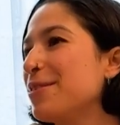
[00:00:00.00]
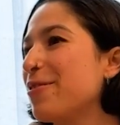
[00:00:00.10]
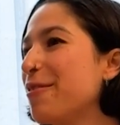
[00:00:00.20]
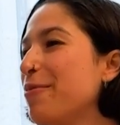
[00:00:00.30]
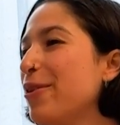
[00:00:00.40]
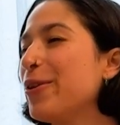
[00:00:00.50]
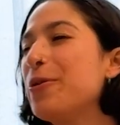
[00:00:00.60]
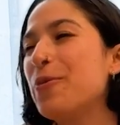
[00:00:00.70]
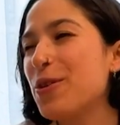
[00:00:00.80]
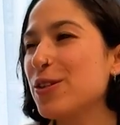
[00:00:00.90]
it's gonna be a
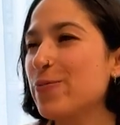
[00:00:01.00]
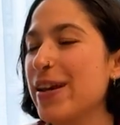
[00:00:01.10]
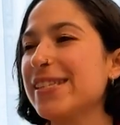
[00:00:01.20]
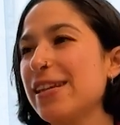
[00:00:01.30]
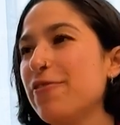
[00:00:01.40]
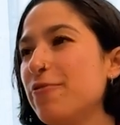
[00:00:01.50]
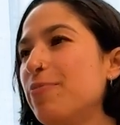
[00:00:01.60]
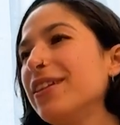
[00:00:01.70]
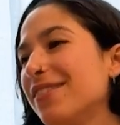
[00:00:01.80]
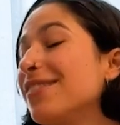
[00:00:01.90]
little more expensive,
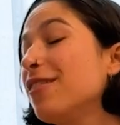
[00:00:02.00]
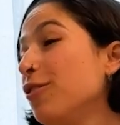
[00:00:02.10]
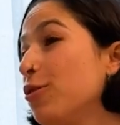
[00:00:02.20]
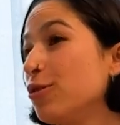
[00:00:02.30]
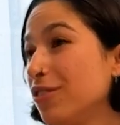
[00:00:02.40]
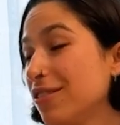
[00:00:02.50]
but still good.